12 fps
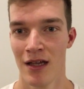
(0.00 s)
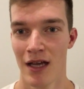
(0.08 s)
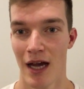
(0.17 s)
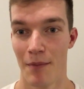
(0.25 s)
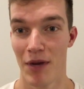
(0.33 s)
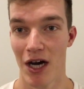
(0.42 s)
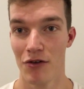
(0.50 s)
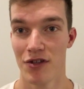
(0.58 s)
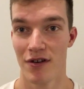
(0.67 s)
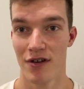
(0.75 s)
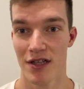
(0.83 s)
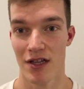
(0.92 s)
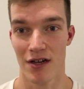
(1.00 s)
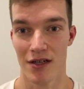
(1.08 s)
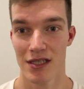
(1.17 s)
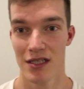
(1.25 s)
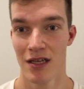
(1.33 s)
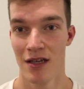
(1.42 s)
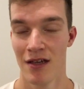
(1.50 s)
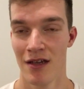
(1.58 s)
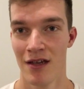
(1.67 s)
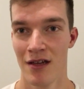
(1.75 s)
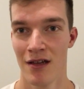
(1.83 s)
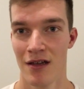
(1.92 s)
about your thoughts,
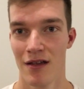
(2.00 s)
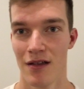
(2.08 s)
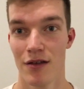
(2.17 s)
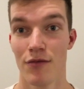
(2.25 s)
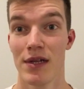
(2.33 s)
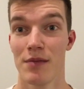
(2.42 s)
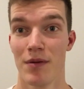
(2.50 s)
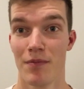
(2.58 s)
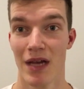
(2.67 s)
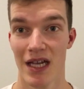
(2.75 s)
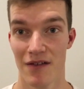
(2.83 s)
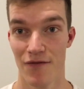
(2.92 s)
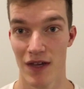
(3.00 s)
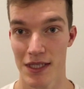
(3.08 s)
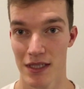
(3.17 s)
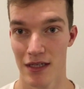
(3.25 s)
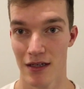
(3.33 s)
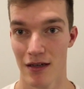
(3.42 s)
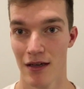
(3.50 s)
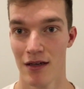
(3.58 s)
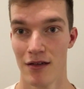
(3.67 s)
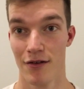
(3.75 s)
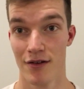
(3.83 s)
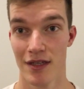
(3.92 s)
you will be manifesting
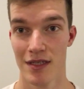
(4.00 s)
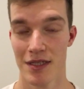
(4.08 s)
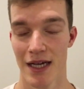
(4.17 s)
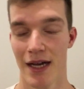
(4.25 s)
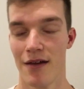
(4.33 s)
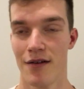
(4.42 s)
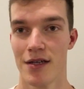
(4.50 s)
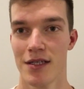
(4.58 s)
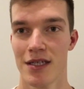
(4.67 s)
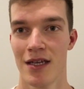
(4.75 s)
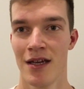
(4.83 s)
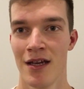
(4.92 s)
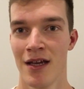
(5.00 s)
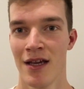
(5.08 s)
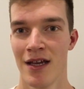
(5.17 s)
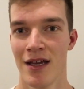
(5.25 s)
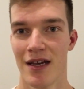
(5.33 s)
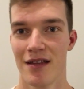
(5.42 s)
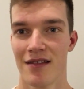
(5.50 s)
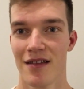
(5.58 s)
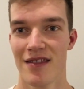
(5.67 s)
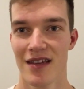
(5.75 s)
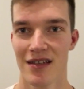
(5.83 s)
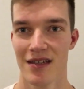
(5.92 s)
your desires. And the
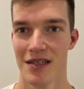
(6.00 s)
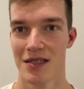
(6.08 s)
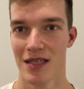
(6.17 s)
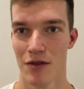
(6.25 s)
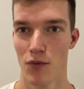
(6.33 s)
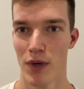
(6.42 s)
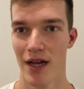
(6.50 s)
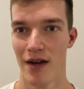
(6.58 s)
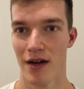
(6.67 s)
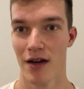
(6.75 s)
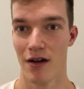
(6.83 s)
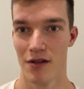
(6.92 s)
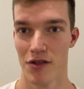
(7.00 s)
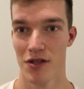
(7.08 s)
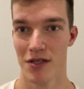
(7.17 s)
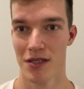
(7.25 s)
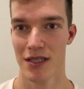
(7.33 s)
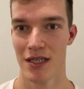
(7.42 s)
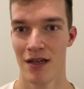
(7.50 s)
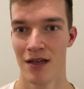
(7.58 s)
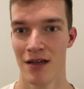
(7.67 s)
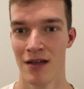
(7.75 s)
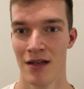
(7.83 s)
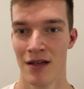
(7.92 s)
thing is that we are conscious
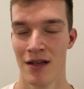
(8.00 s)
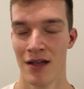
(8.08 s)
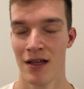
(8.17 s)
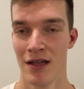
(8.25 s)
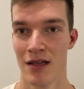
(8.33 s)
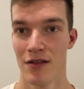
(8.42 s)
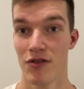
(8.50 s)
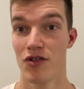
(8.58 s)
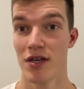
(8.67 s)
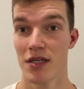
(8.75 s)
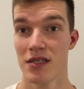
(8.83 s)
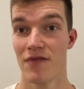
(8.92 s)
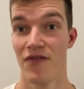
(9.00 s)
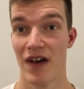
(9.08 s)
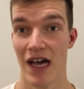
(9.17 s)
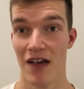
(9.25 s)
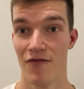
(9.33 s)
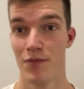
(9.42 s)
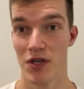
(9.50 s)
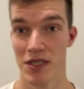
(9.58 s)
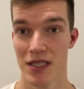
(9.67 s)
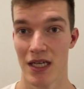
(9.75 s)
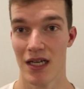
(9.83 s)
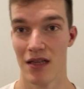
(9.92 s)
just
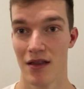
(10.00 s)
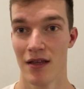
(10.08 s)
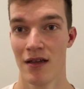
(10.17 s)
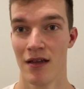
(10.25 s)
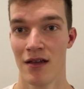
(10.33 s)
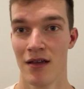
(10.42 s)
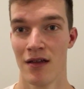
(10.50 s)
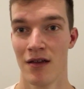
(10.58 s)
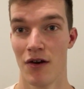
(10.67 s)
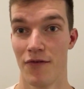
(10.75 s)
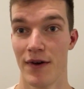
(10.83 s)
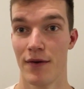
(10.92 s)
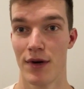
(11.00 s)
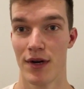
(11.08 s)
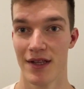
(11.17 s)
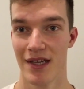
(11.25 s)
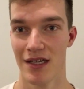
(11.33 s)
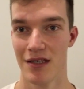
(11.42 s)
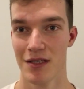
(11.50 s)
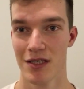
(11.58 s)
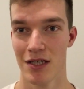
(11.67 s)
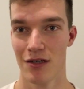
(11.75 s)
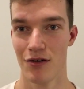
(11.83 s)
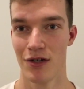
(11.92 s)
5% of our day.
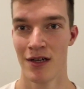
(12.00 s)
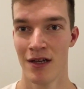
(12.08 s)
So,